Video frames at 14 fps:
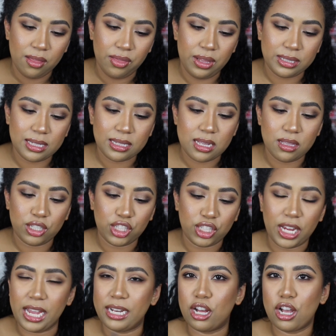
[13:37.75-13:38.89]
This is in the
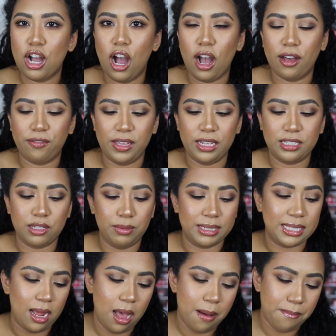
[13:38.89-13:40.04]
shade Coffee, so it's
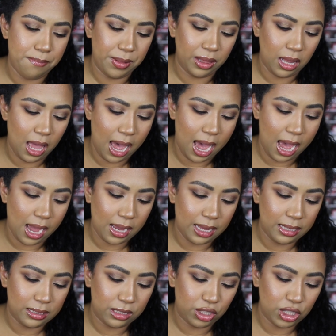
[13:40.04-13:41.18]
not black.
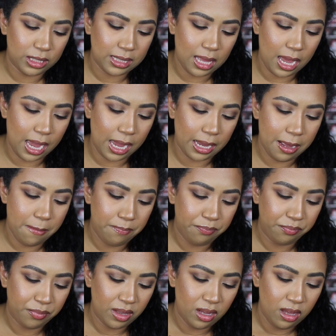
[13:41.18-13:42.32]
It's just like
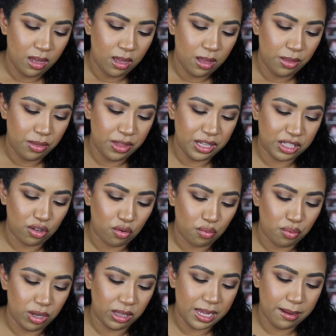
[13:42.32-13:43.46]
this
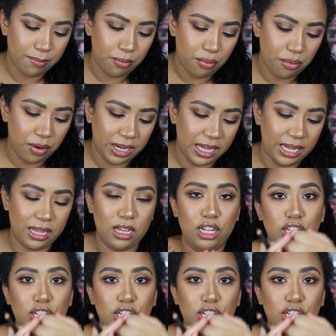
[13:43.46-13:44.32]
really pretty